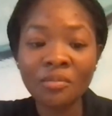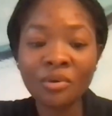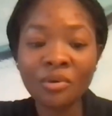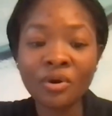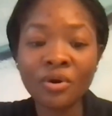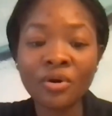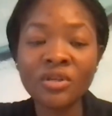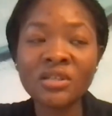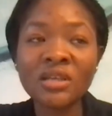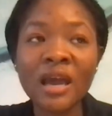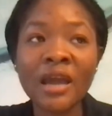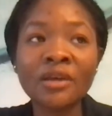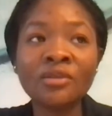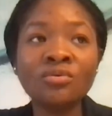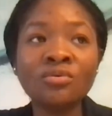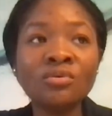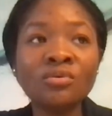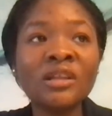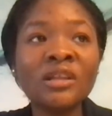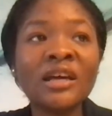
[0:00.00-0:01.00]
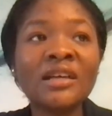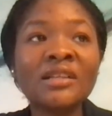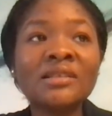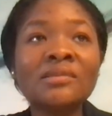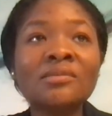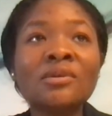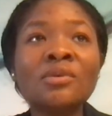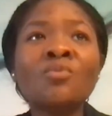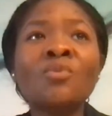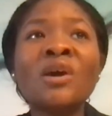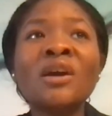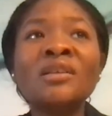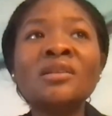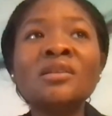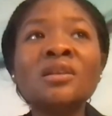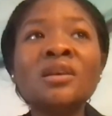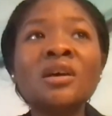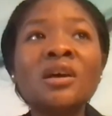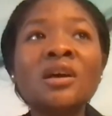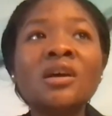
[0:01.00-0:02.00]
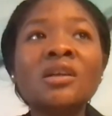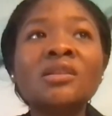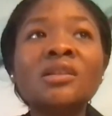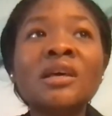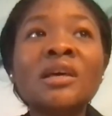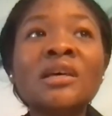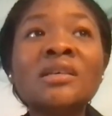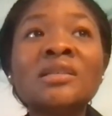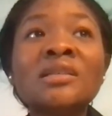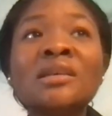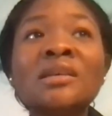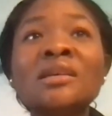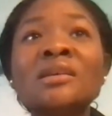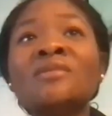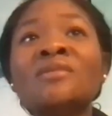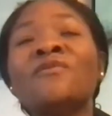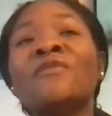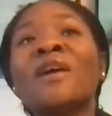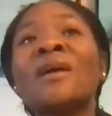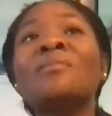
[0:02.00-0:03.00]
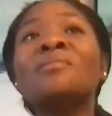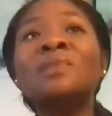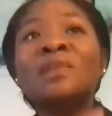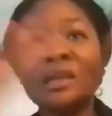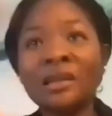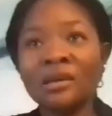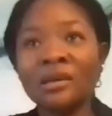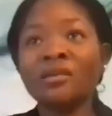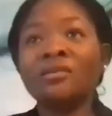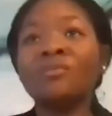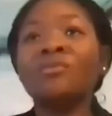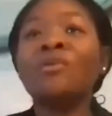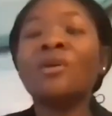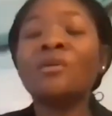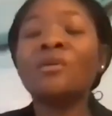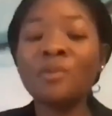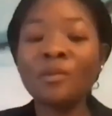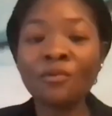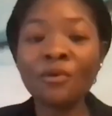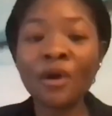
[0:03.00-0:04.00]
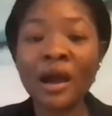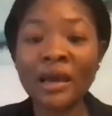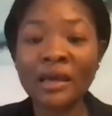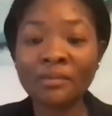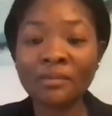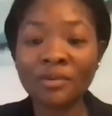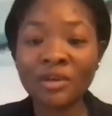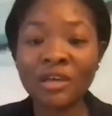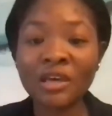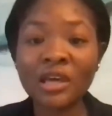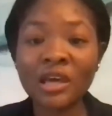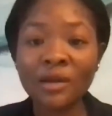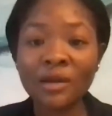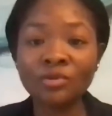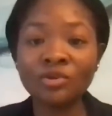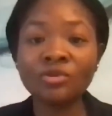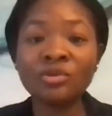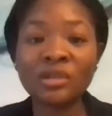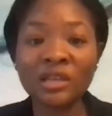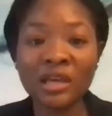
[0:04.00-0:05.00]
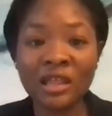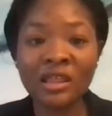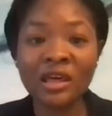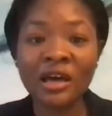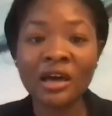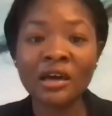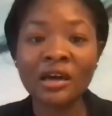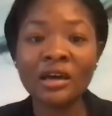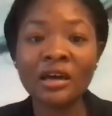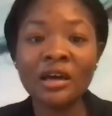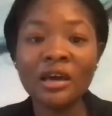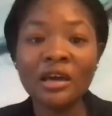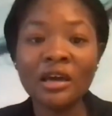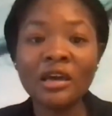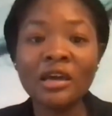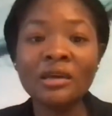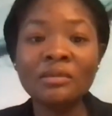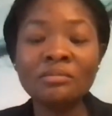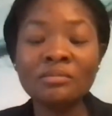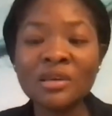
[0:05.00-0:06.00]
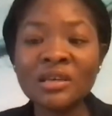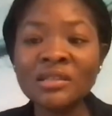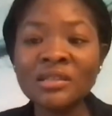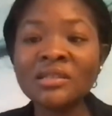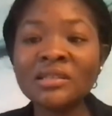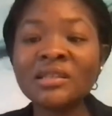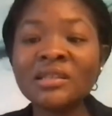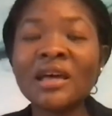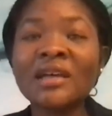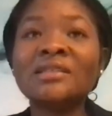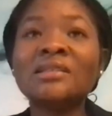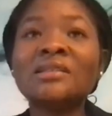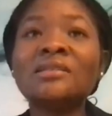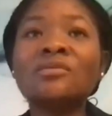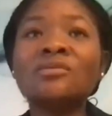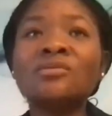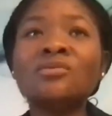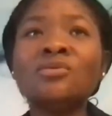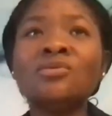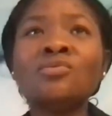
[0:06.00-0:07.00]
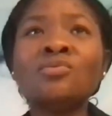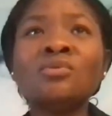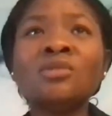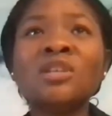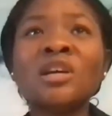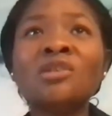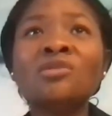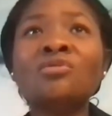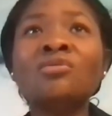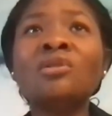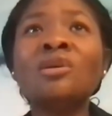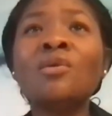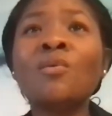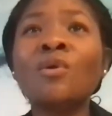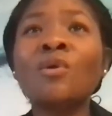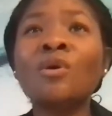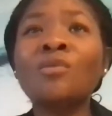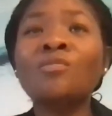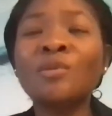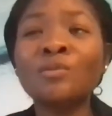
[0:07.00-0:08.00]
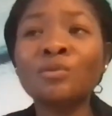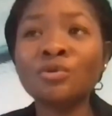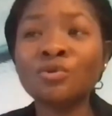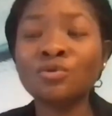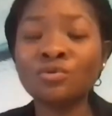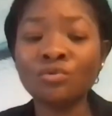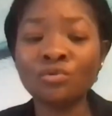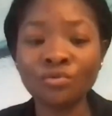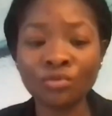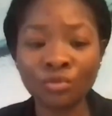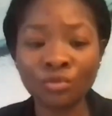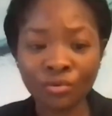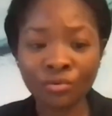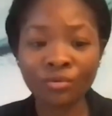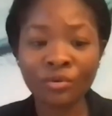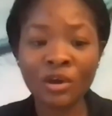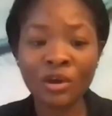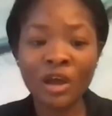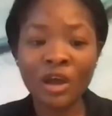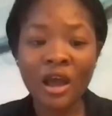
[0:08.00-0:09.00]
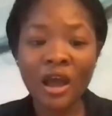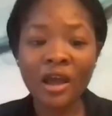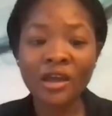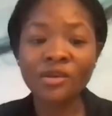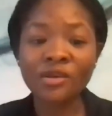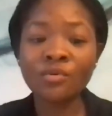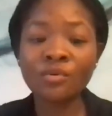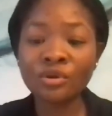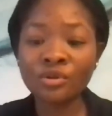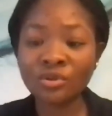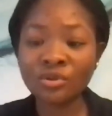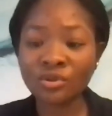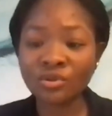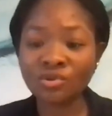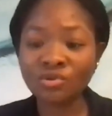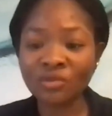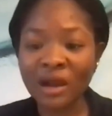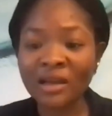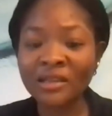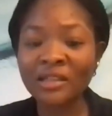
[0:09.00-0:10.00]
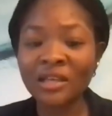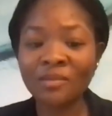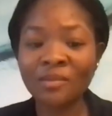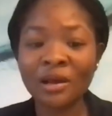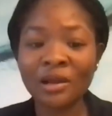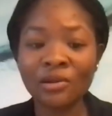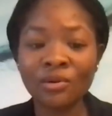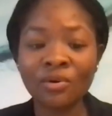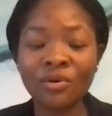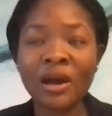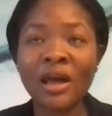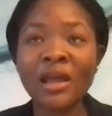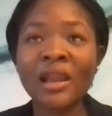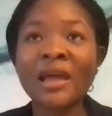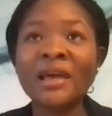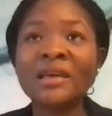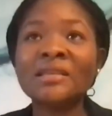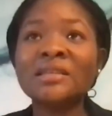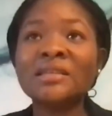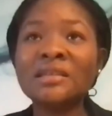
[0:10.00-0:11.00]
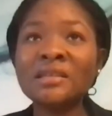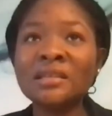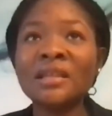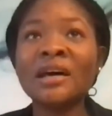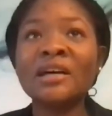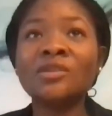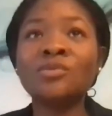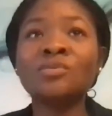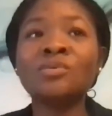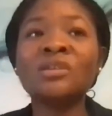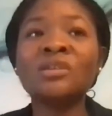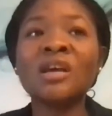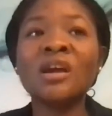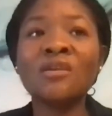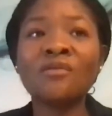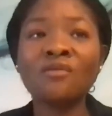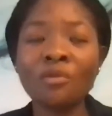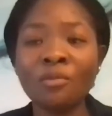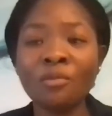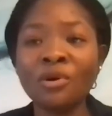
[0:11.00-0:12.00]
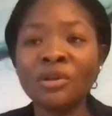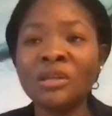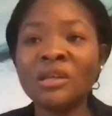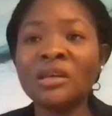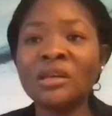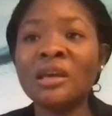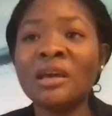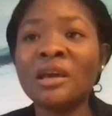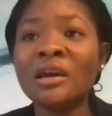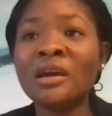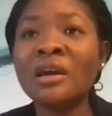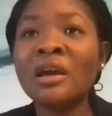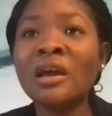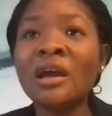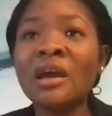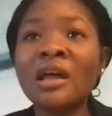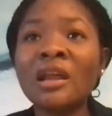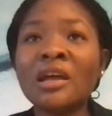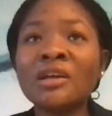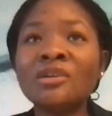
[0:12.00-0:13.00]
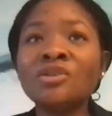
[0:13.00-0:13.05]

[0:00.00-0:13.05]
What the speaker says: because I know that when there's a family, when people are being kept together, it means that you genuinely want people to grow and you want to drag them along. And I see that with everybody here. And